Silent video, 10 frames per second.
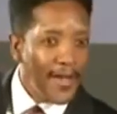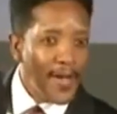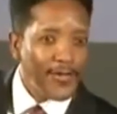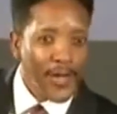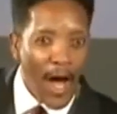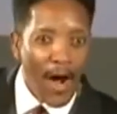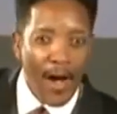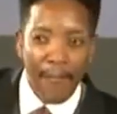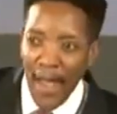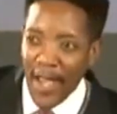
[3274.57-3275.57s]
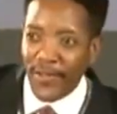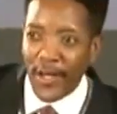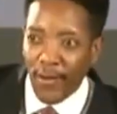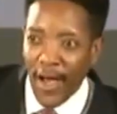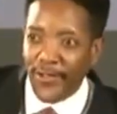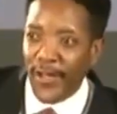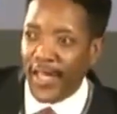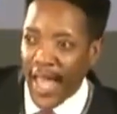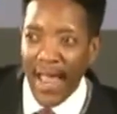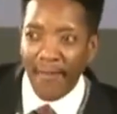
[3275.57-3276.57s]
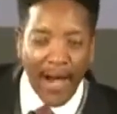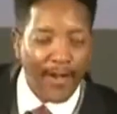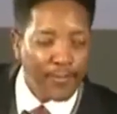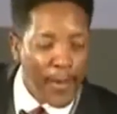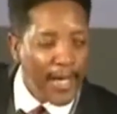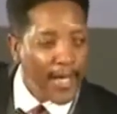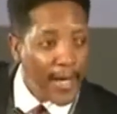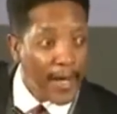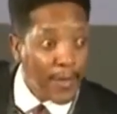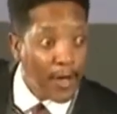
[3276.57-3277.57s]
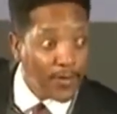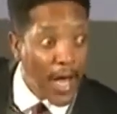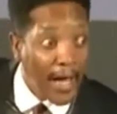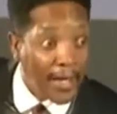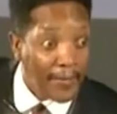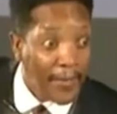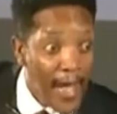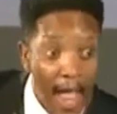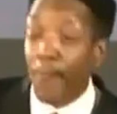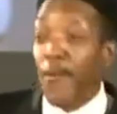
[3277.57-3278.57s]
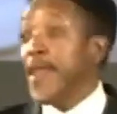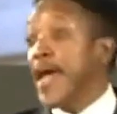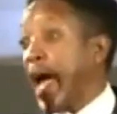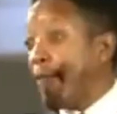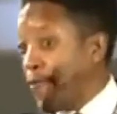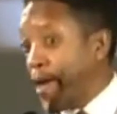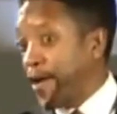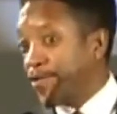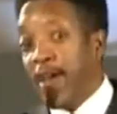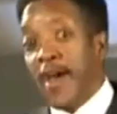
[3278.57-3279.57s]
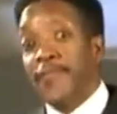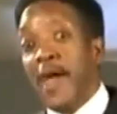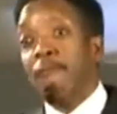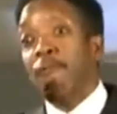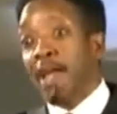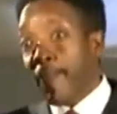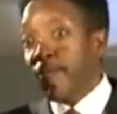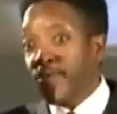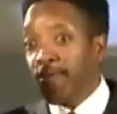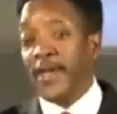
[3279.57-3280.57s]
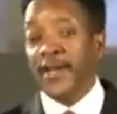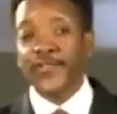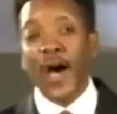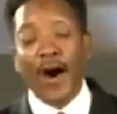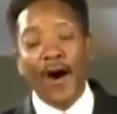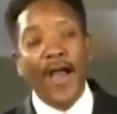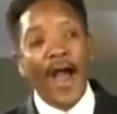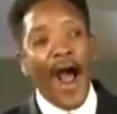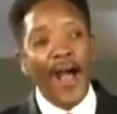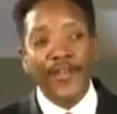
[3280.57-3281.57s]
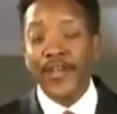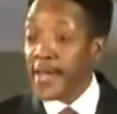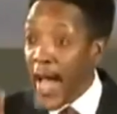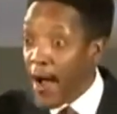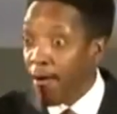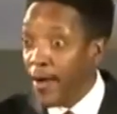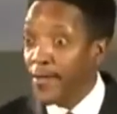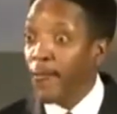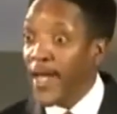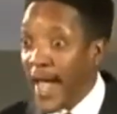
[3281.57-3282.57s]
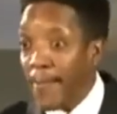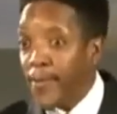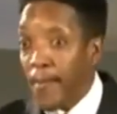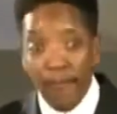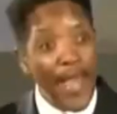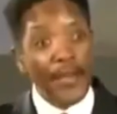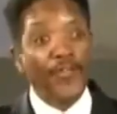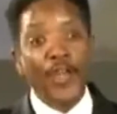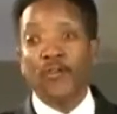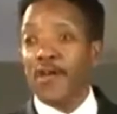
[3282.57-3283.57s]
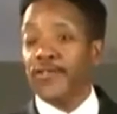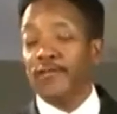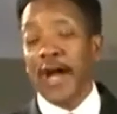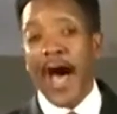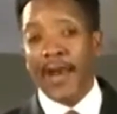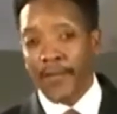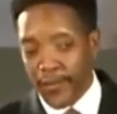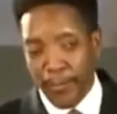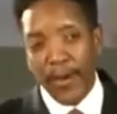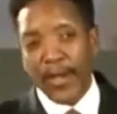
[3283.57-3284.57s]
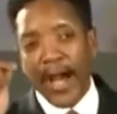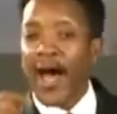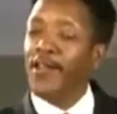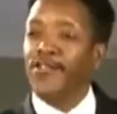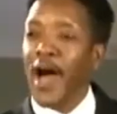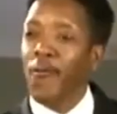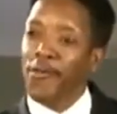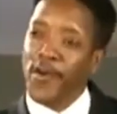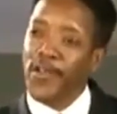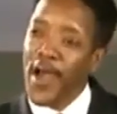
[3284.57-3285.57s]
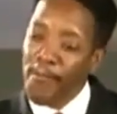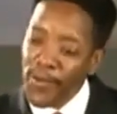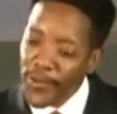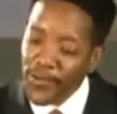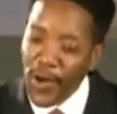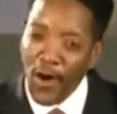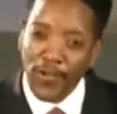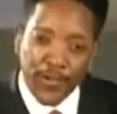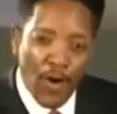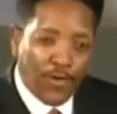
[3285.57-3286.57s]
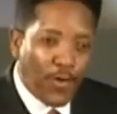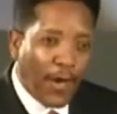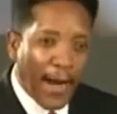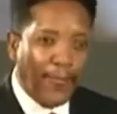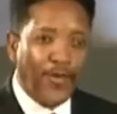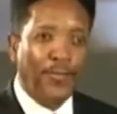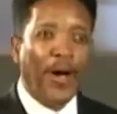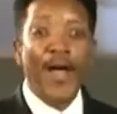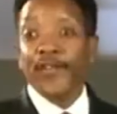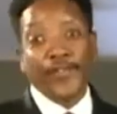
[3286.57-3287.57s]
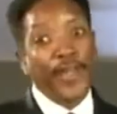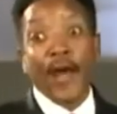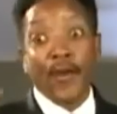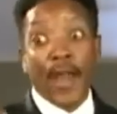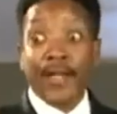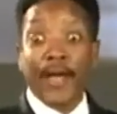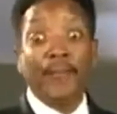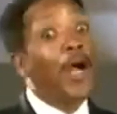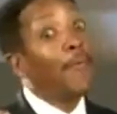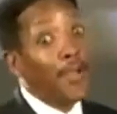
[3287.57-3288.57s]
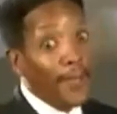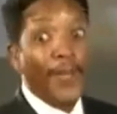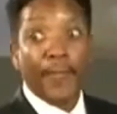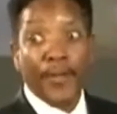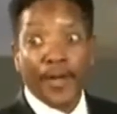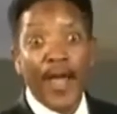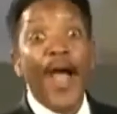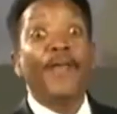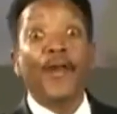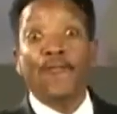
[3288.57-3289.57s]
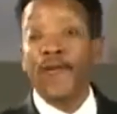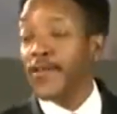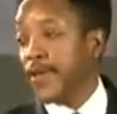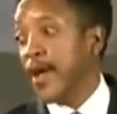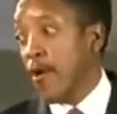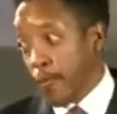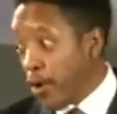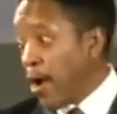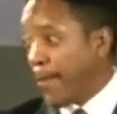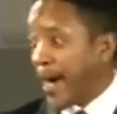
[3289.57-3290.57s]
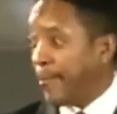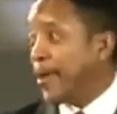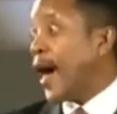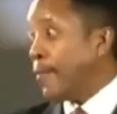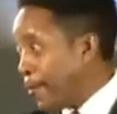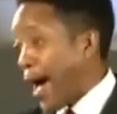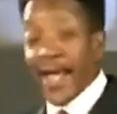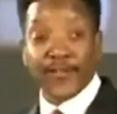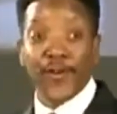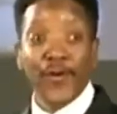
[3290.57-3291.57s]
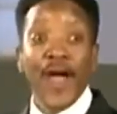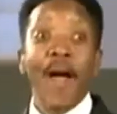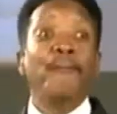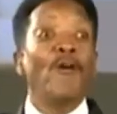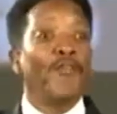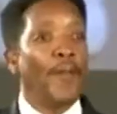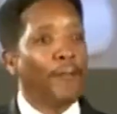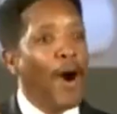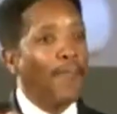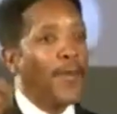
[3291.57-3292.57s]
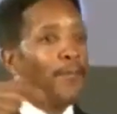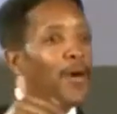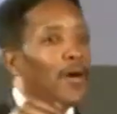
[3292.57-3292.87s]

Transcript: the song Amazing Grace and came out of speaking in an unknown tongue. And when they got finished, they, when we got through singing a song, I said, now that we got the amazing grace of God and the Spirit of God is now with us, Mrs. Jones, don't you like this book? She said, "Now that I like that book, I'm going to get that book. And then her friend said, well, you going to buy that book? I'm going to buy it too. And both of them bought the